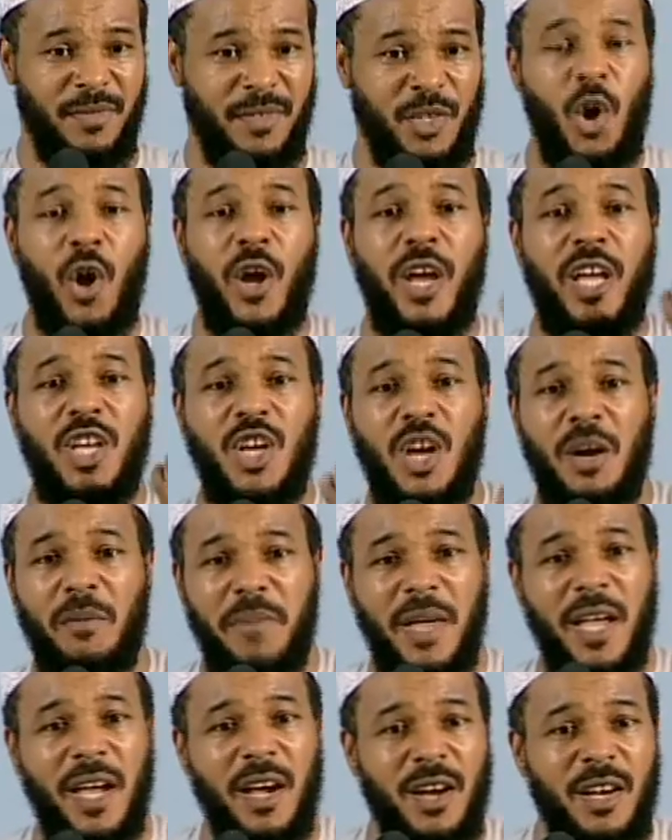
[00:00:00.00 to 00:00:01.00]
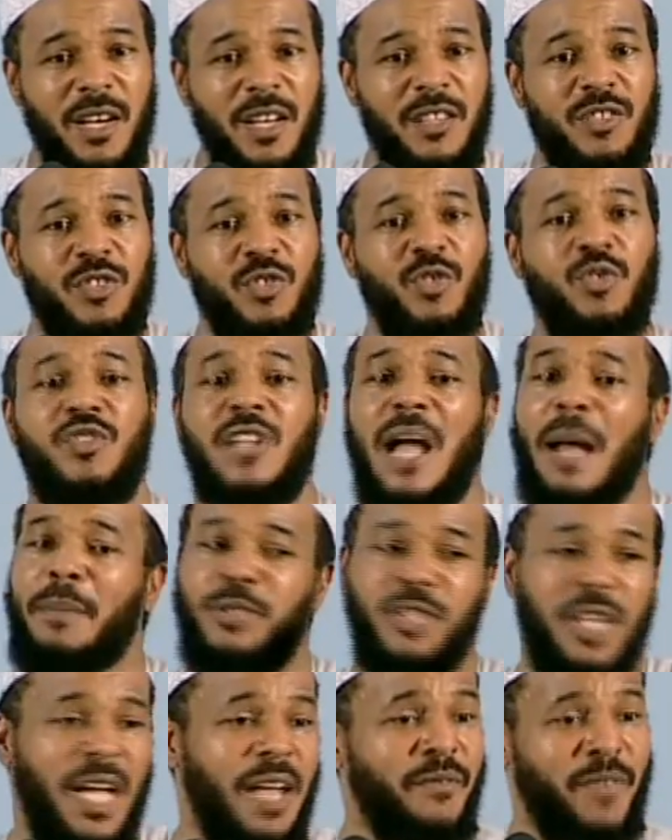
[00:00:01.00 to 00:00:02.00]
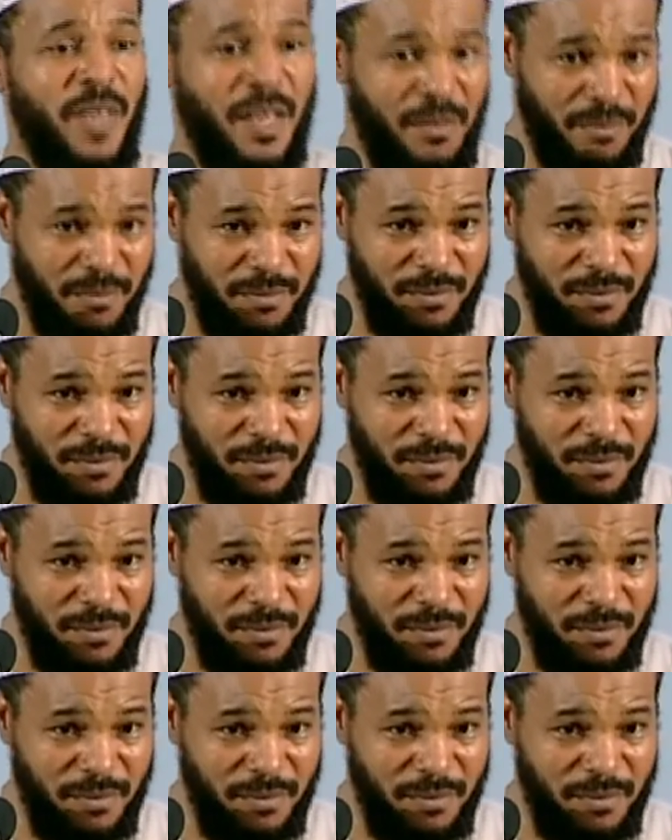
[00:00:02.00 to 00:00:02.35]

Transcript: growing your beard is to stop shaving.